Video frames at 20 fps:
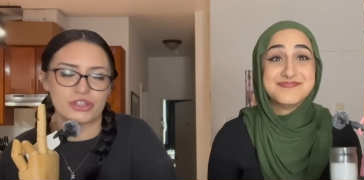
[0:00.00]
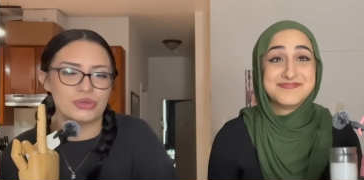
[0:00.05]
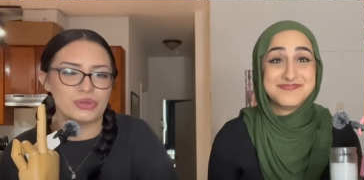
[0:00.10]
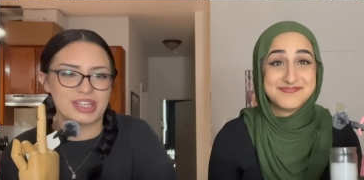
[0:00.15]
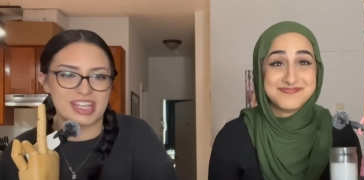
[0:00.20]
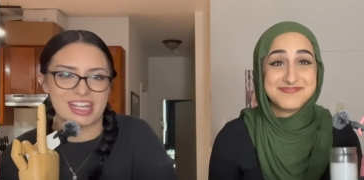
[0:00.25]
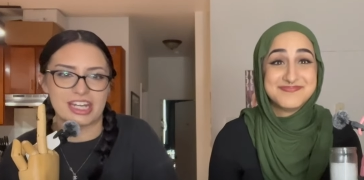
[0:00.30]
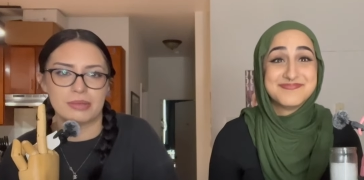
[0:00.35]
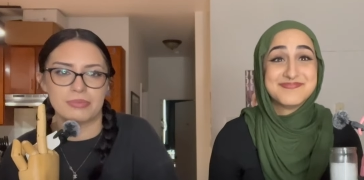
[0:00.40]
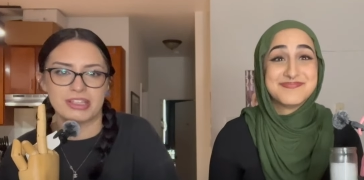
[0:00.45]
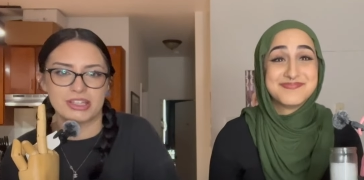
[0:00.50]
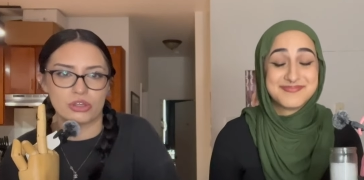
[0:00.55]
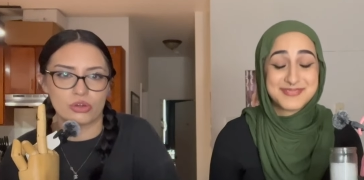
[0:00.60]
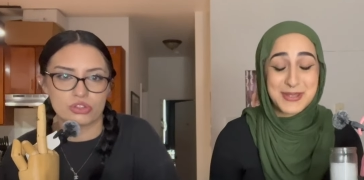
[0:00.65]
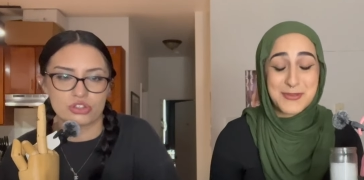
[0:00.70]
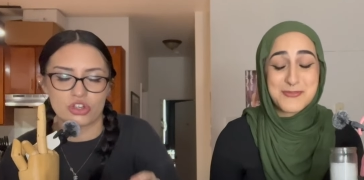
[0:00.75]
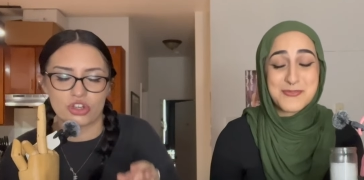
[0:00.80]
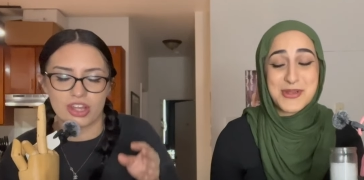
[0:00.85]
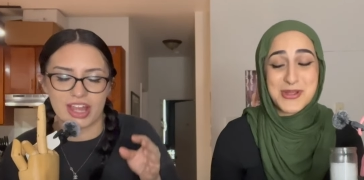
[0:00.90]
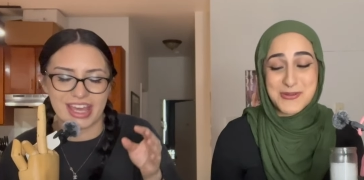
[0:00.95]
Speaker 1: Are you kidding me?
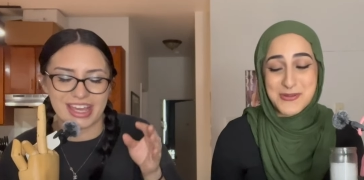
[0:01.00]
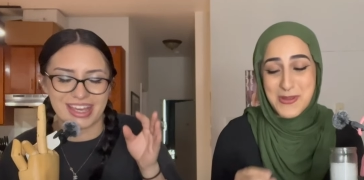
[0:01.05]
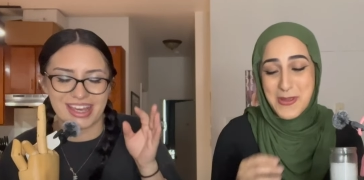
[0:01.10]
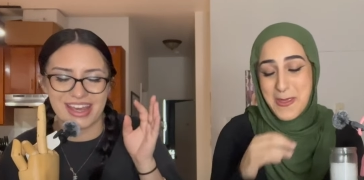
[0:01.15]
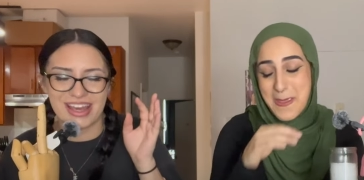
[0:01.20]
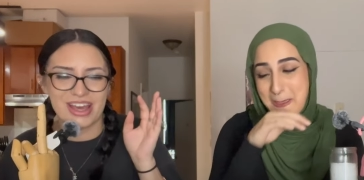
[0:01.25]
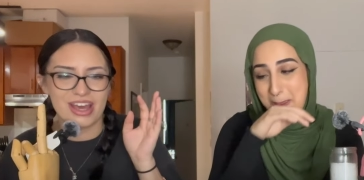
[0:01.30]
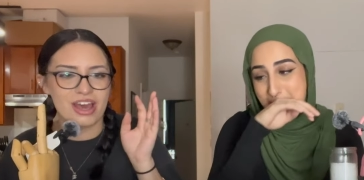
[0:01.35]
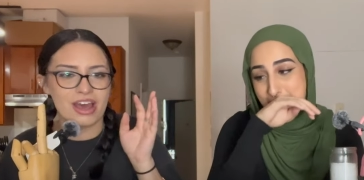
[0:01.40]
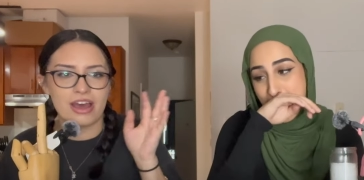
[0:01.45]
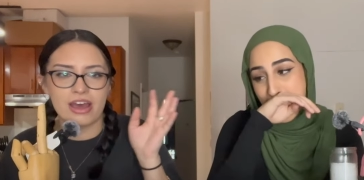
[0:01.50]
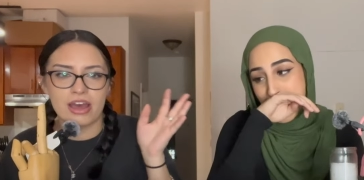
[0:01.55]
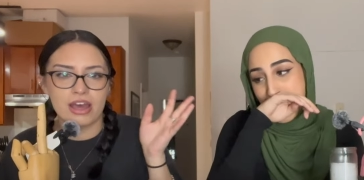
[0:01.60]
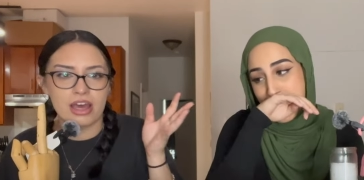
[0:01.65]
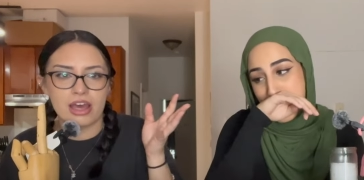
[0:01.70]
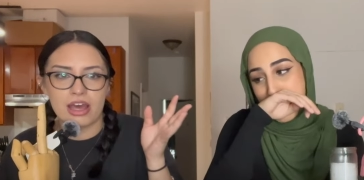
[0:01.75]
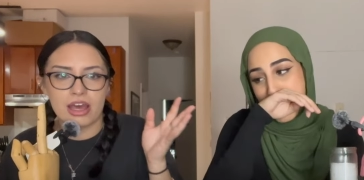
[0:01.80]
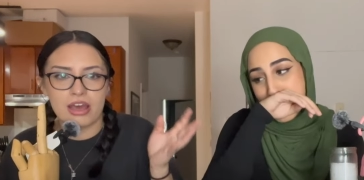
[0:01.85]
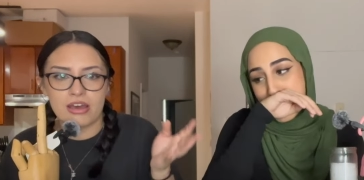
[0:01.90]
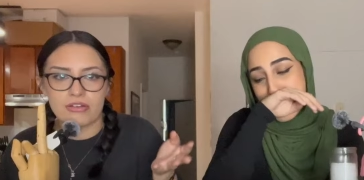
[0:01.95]
Those are like
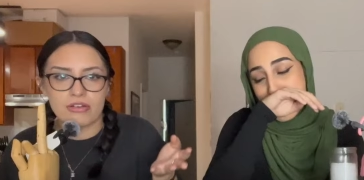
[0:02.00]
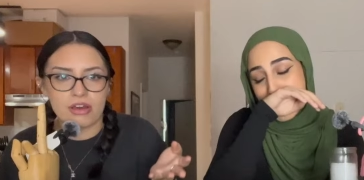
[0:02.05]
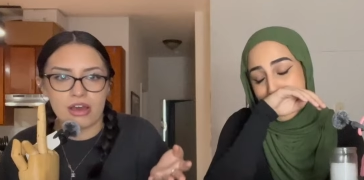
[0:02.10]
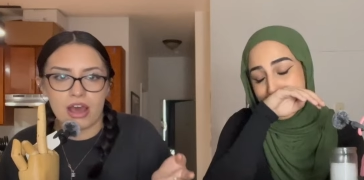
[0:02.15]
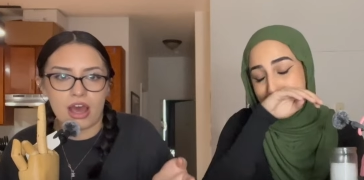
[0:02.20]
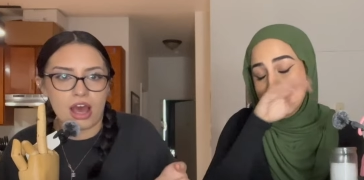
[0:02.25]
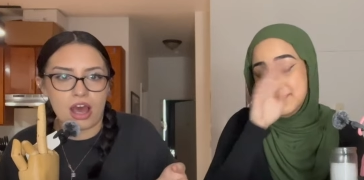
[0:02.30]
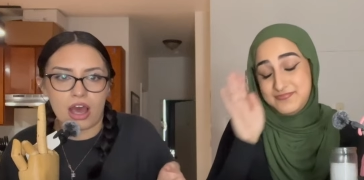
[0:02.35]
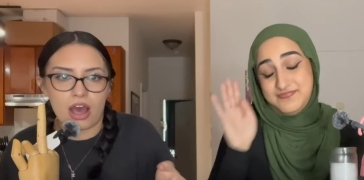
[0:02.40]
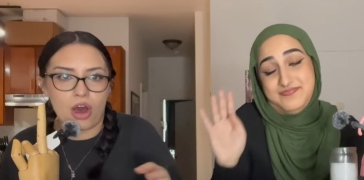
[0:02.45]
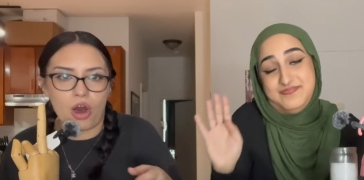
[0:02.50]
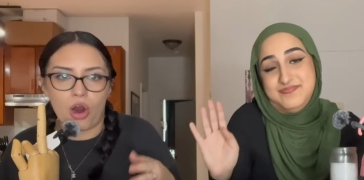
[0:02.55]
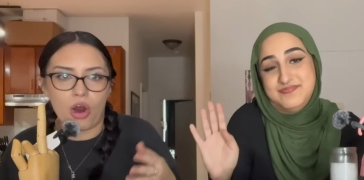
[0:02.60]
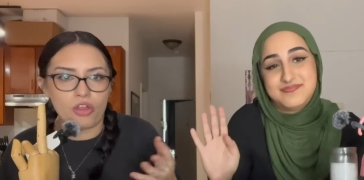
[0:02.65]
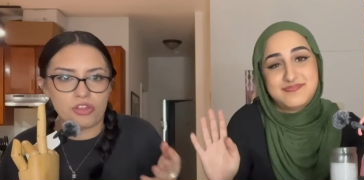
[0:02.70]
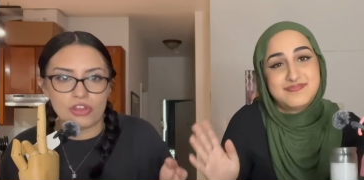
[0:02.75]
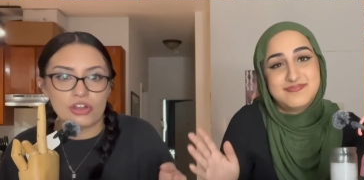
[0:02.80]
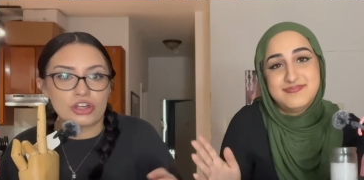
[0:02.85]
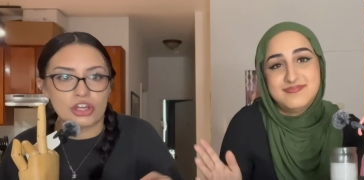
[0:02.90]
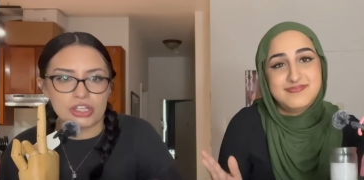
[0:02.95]

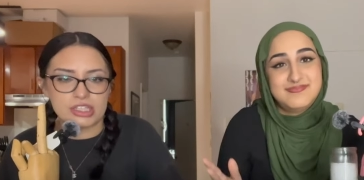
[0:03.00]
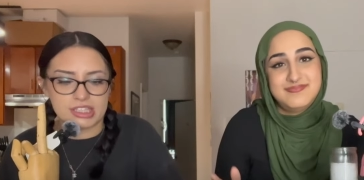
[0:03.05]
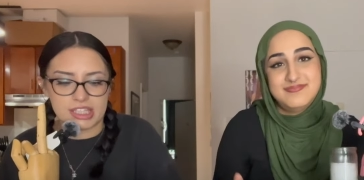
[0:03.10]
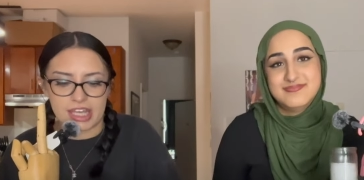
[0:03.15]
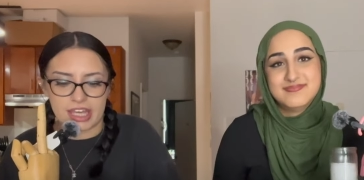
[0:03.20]
all the good